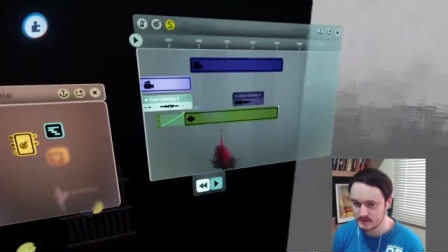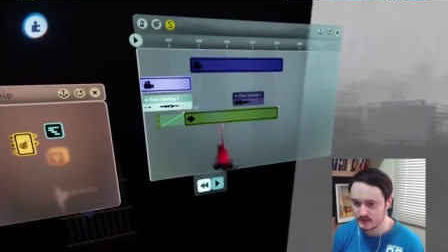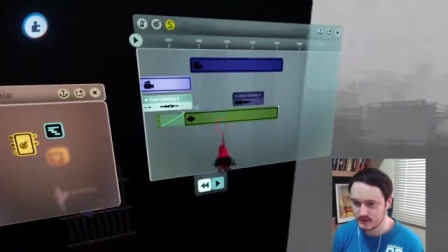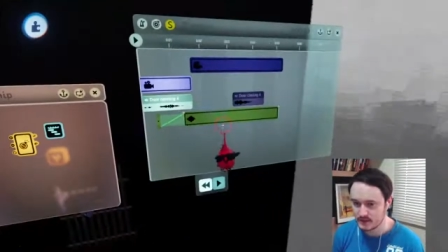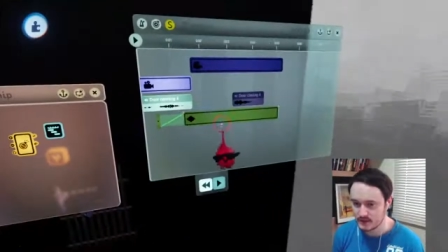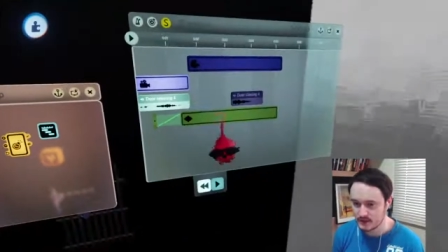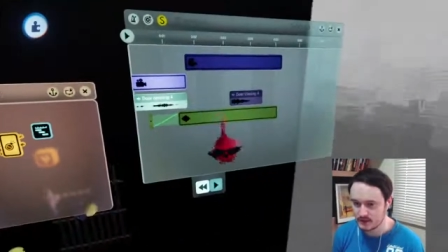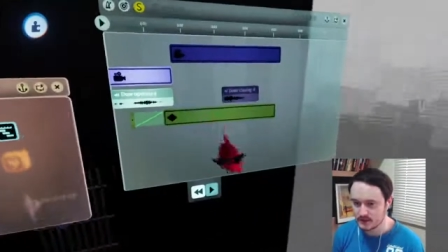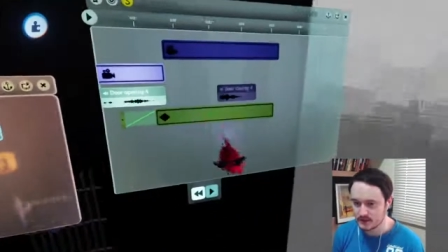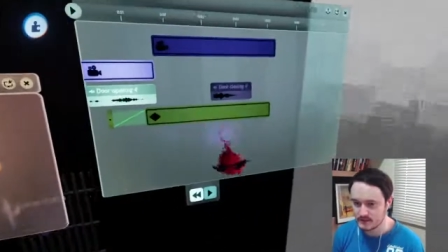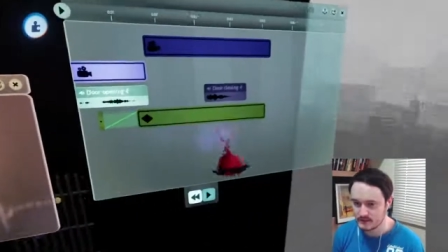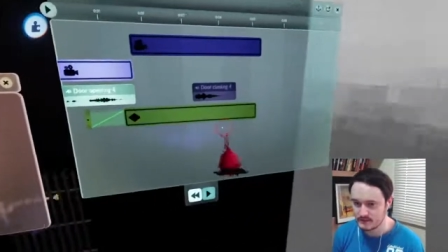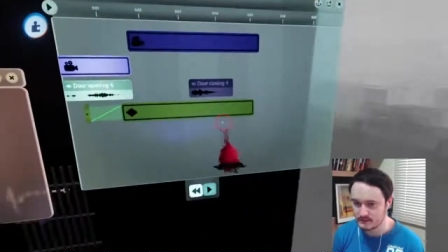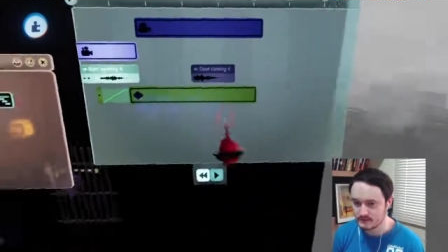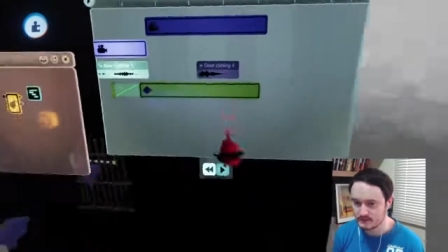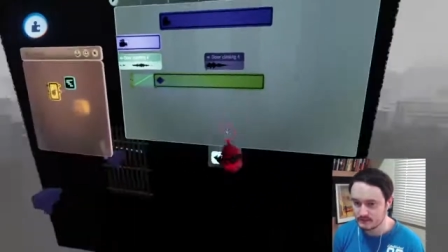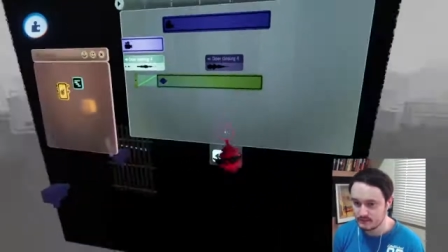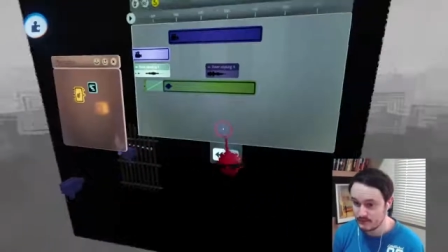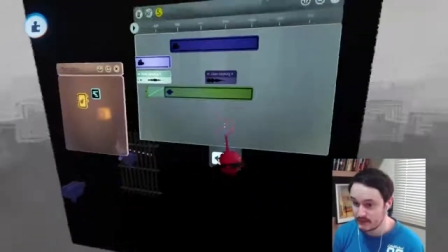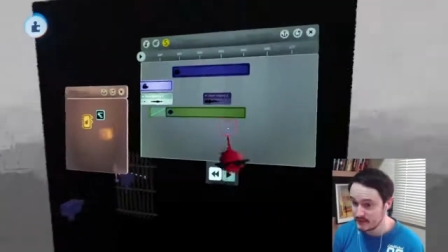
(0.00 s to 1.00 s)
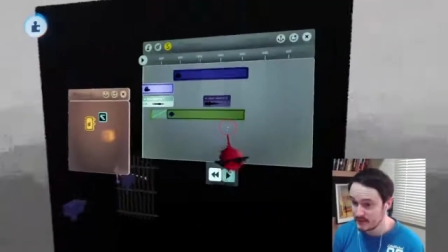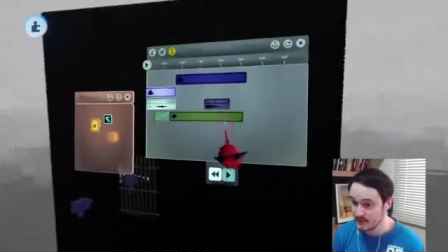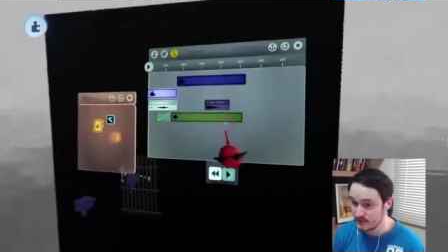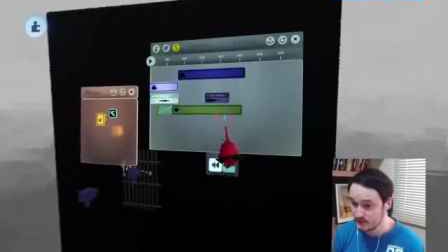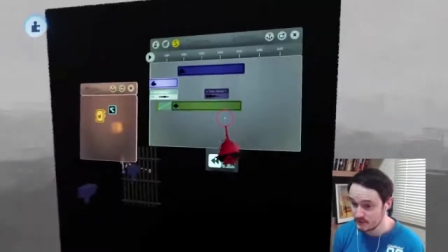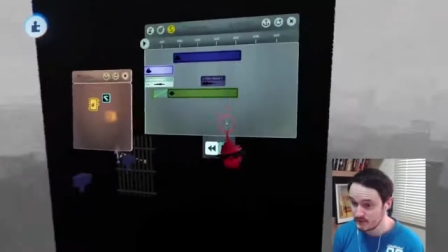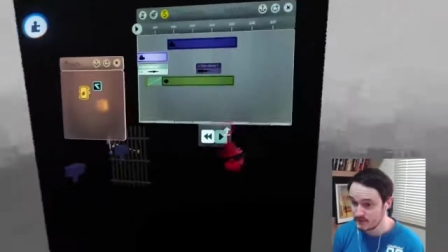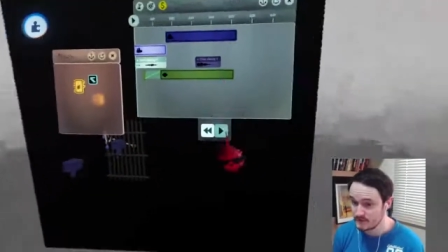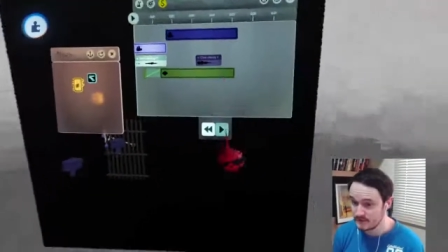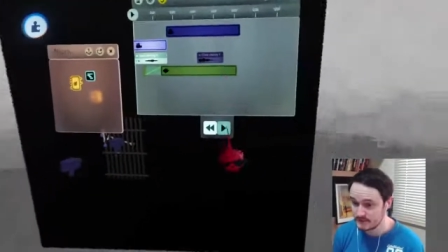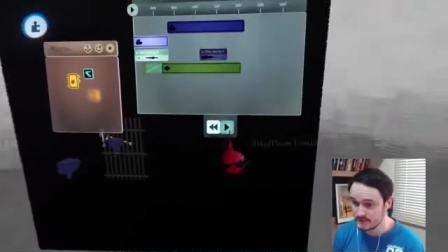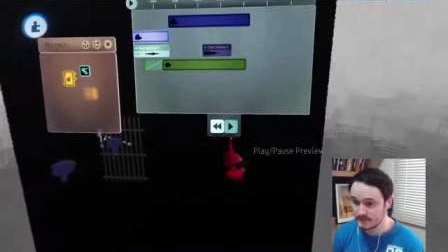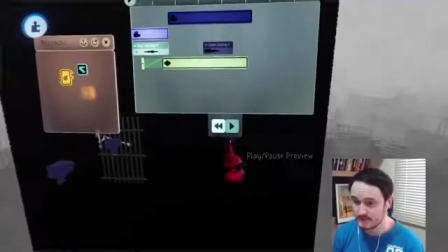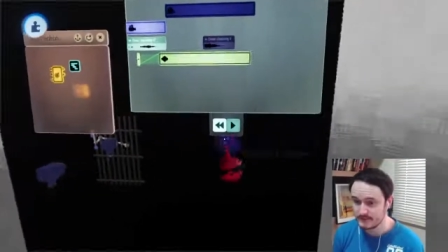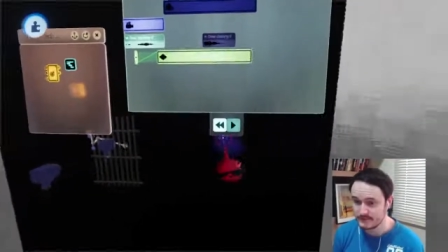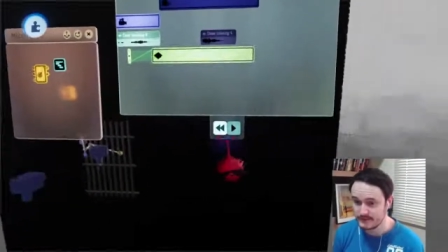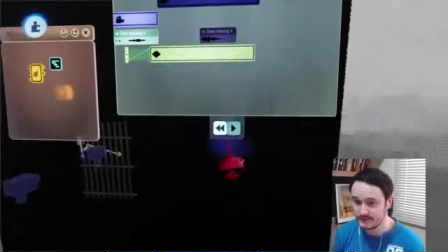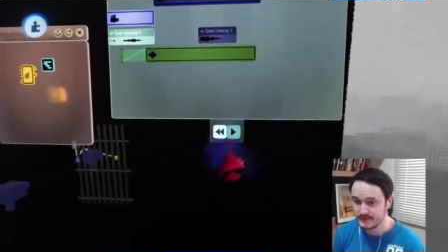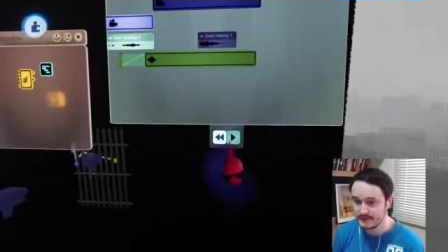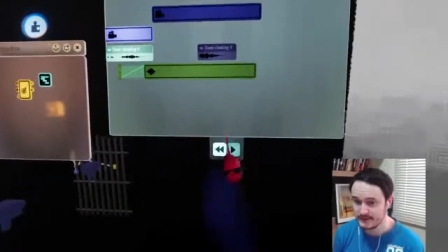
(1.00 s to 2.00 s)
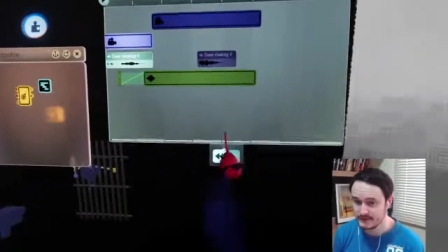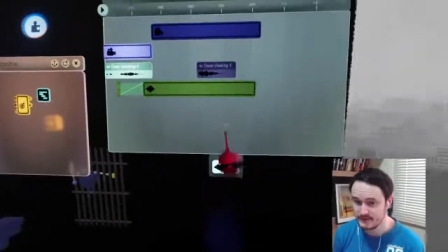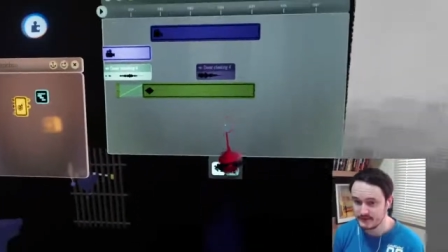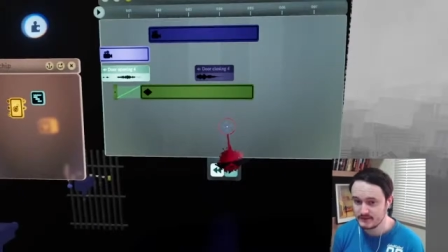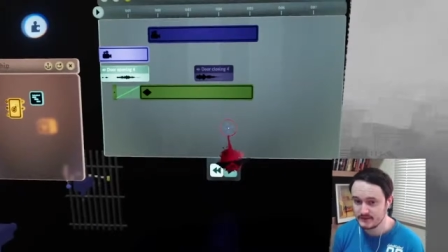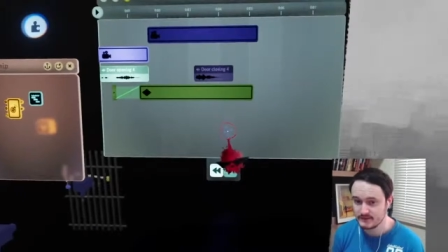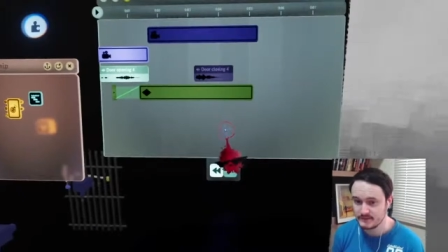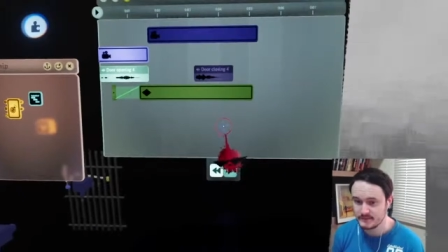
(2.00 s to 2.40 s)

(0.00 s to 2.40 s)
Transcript: are pretty good. Pretty good.